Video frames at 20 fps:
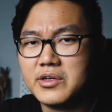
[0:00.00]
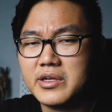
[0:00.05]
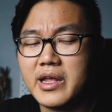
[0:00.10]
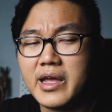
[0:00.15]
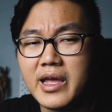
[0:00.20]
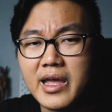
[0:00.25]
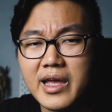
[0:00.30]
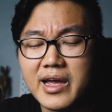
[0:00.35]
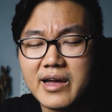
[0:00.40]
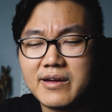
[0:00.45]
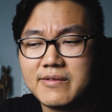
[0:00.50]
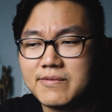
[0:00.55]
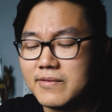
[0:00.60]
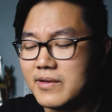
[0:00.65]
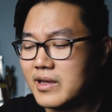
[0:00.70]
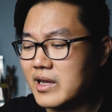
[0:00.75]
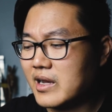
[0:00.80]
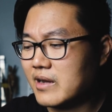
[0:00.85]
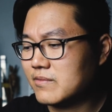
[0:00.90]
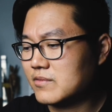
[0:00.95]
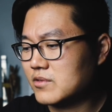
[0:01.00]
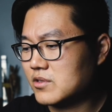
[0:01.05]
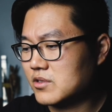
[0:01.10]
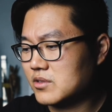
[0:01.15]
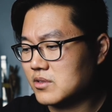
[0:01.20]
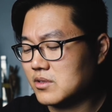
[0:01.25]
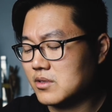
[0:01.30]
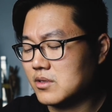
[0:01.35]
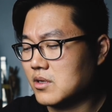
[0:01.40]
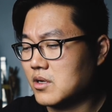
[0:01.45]
and a half
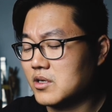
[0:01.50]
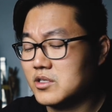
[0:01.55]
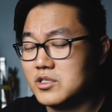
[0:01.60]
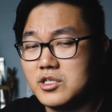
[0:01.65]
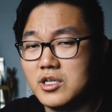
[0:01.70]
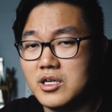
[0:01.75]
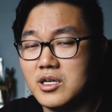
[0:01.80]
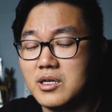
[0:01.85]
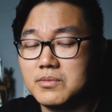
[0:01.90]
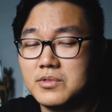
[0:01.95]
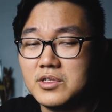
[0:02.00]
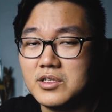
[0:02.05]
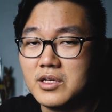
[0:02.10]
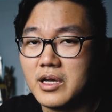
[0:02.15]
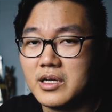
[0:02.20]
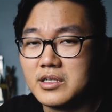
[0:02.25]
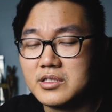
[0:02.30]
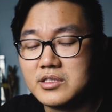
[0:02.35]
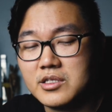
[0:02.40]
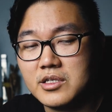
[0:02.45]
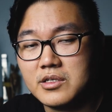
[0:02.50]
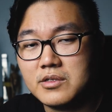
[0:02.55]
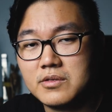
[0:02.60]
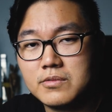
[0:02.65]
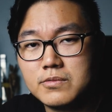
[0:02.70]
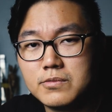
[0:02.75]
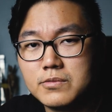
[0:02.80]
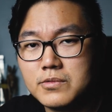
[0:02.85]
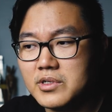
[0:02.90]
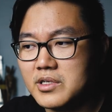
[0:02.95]
after the launch of the
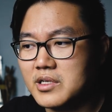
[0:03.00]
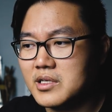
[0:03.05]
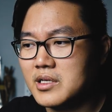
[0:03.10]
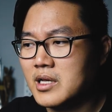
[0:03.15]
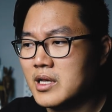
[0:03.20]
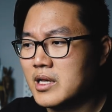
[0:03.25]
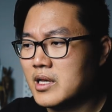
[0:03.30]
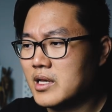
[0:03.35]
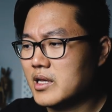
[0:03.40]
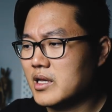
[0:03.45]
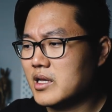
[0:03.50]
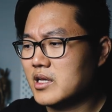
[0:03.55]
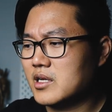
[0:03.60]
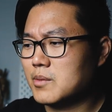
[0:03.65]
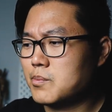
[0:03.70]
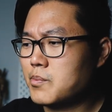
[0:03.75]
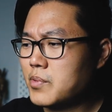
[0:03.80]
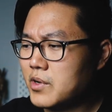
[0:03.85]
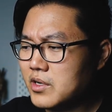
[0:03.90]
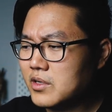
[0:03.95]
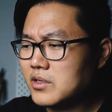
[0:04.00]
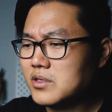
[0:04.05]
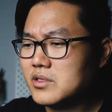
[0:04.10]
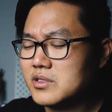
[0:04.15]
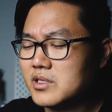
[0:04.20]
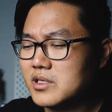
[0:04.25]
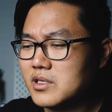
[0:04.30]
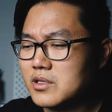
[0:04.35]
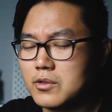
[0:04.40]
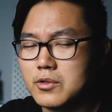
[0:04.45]
X-T3, and
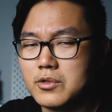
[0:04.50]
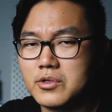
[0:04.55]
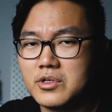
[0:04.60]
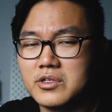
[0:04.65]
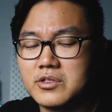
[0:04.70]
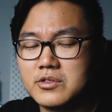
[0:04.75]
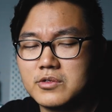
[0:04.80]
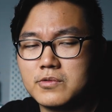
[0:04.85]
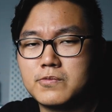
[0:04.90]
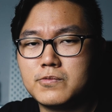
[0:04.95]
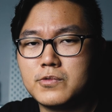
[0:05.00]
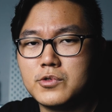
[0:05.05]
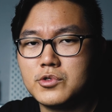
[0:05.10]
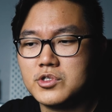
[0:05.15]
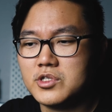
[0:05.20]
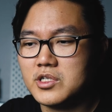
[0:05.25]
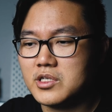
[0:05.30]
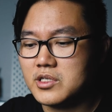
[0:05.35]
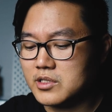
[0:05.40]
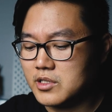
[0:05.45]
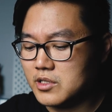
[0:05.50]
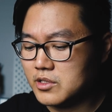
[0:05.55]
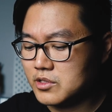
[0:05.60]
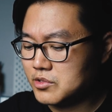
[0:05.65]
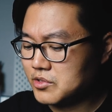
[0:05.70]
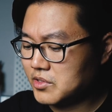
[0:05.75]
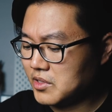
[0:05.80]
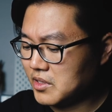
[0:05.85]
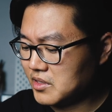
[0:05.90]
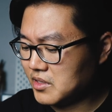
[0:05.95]
apparently according to Fuji, they're
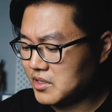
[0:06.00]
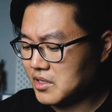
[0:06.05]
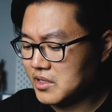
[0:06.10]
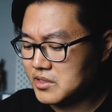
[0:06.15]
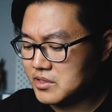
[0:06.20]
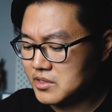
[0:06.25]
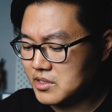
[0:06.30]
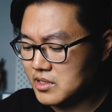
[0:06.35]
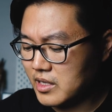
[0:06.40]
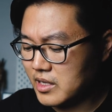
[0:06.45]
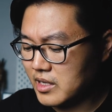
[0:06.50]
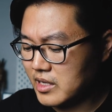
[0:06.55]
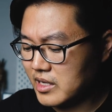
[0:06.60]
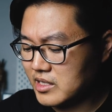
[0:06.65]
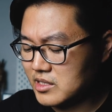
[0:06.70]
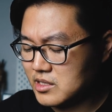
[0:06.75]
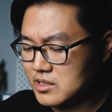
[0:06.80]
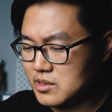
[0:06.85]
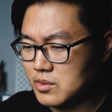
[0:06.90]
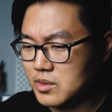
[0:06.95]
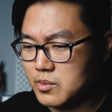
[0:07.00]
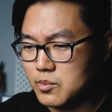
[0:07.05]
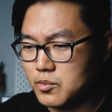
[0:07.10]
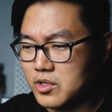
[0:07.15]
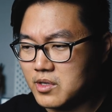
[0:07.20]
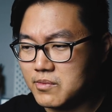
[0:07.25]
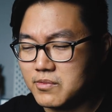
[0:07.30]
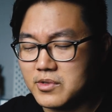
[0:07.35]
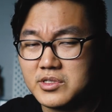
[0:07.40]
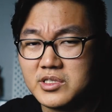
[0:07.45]
treating this as
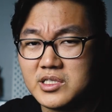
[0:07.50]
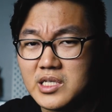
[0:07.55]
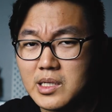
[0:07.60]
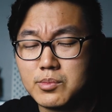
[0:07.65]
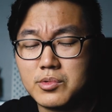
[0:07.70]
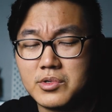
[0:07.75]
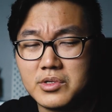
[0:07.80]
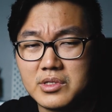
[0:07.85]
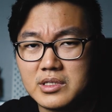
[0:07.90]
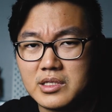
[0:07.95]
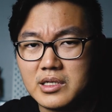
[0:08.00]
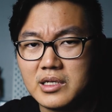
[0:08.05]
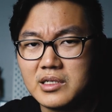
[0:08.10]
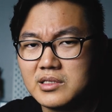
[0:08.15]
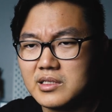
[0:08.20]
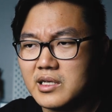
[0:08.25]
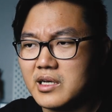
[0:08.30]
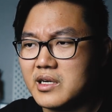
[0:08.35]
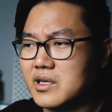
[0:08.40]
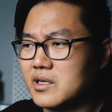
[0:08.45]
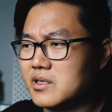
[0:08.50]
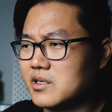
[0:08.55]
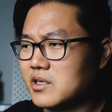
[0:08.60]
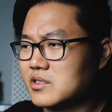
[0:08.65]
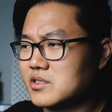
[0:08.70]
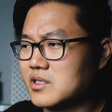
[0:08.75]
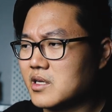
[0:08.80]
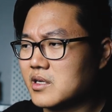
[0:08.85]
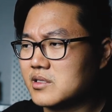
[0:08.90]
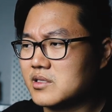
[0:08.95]
more of a separate thing, not
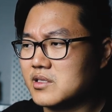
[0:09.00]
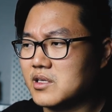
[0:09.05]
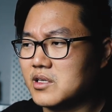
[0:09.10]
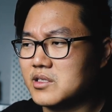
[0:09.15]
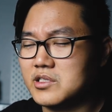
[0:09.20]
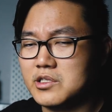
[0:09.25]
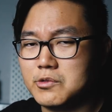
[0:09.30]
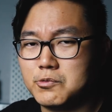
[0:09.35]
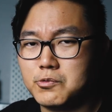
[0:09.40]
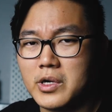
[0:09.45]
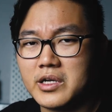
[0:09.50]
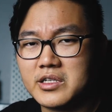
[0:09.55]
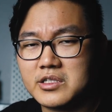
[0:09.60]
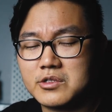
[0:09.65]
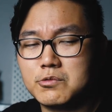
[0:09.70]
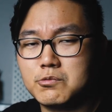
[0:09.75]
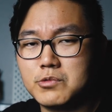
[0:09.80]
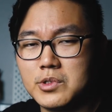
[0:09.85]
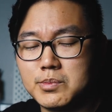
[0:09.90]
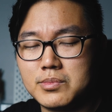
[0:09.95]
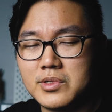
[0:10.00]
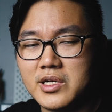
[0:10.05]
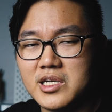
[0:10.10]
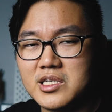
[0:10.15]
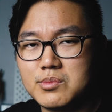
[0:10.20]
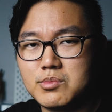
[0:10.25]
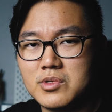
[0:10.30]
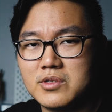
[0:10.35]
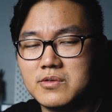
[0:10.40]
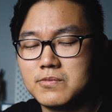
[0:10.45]
exactly a direct
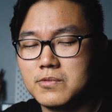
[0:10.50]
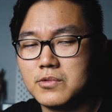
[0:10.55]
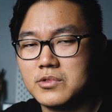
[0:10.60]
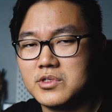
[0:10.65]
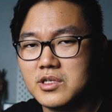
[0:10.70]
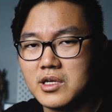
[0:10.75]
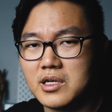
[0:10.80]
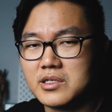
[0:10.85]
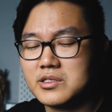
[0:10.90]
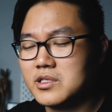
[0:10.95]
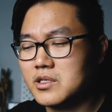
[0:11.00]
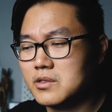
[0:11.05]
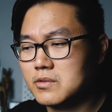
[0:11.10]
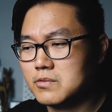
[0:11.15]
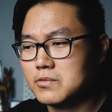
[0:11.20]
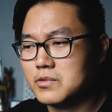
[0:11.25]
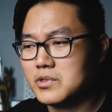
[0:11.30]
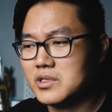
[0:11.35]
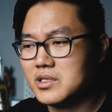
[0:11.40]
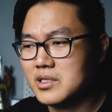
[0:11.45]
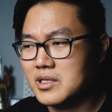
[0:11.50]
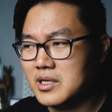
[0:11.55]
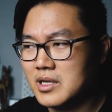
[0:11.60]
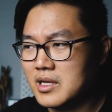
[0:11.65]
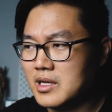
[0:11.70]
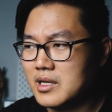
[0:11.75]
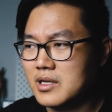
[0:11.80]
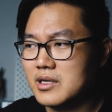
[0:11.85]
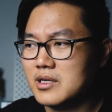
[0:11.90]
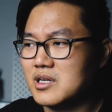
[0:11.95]
replacement for the X-T3.
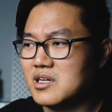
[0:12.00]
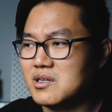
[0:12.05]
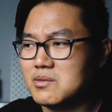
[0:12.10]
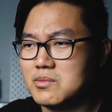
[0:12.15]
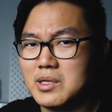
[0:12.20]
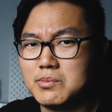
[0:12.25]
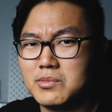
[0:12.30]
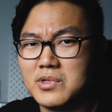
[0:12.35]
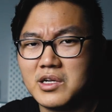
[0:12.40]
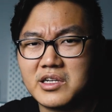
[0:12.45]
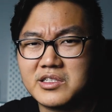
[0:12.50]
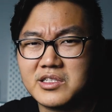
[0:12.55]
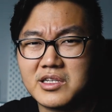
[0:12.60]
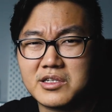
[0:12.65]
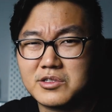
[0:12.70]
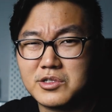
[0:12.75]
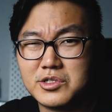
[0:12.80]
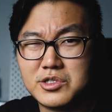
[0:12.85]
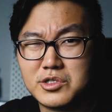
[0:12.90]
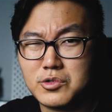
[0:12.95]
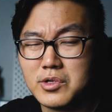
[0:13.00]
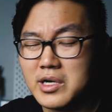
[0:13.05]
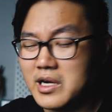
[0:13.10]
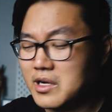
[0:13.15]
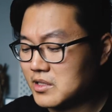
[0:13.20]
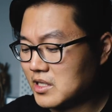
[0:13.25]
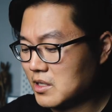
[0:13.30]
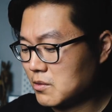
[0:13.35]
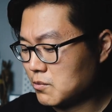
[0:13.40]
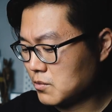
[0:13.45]
I'm not exactly sure
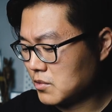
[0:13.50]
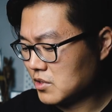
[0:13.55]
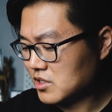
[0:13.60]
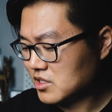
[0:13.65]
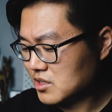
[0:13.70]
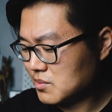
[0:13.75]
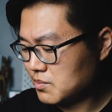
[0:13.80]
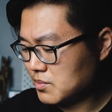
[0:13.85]
how that works,